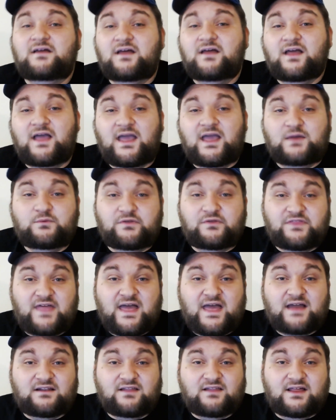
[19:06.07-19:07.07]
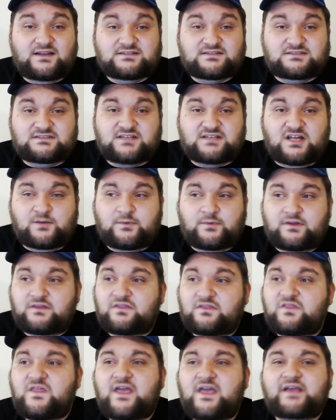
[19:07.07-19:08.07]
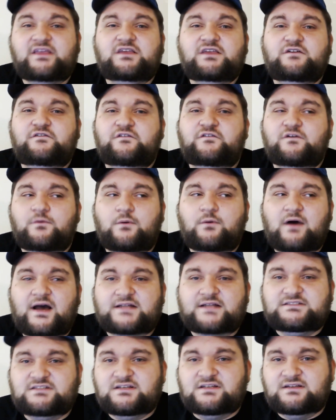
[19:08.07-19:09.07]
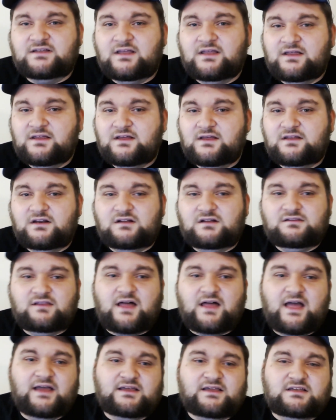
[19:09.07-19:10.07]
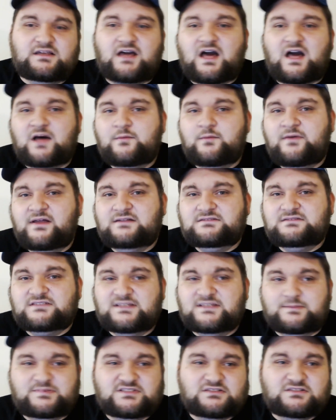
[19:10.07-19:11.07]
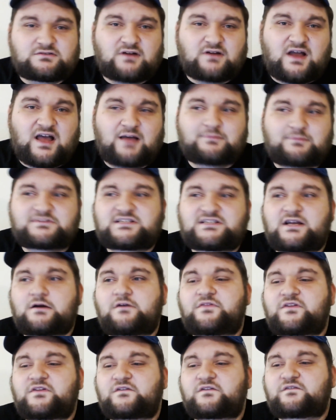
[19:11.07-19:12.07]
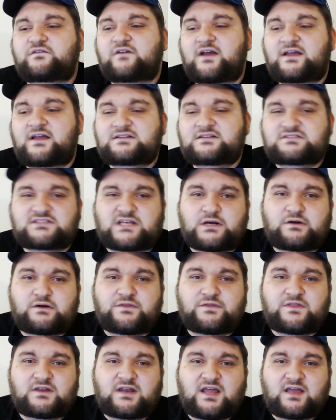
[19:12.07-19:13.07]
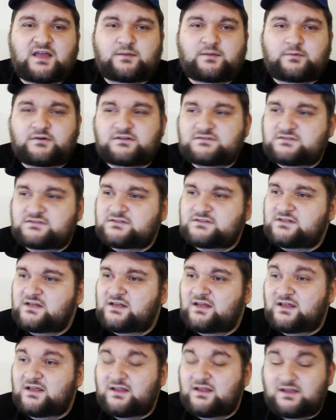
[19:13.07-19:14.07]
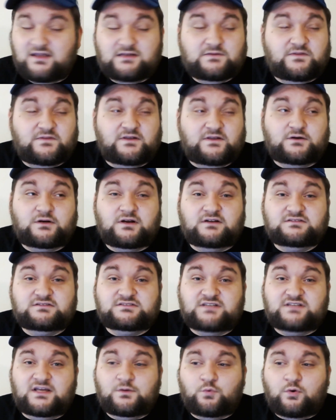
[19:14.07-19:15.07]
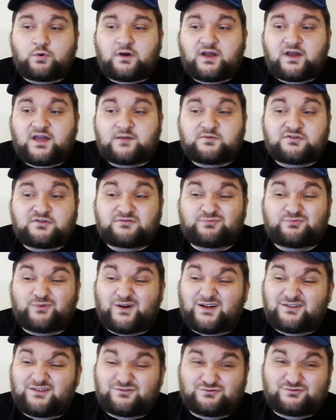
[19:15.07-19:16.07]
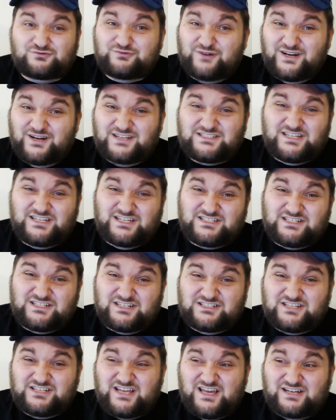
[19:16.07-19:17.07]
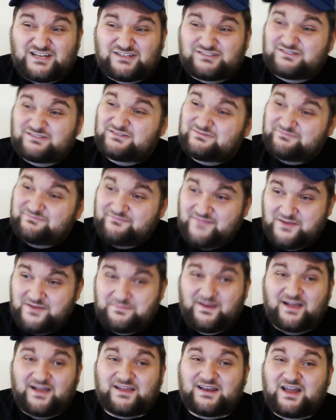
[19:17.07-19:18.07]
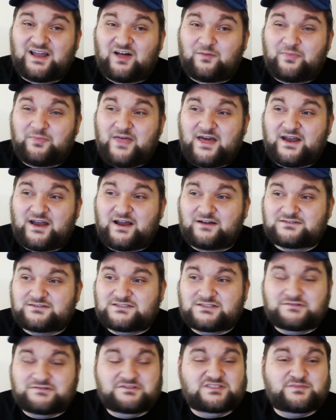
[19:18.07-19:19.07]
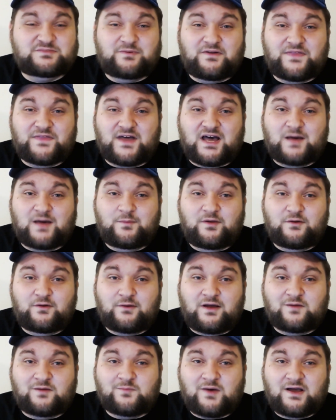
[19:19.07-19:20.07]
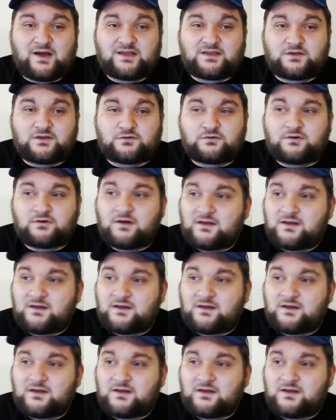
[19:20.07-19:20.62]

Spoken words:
And with that, ladies and gentlemen, thank you for watching. Like, comment, subscribe, share with your friends, share with your neighbors. If they don't understand Warhammer, well, we're a teaching channel. Maybe I can help that out too and spread the hobby around by you.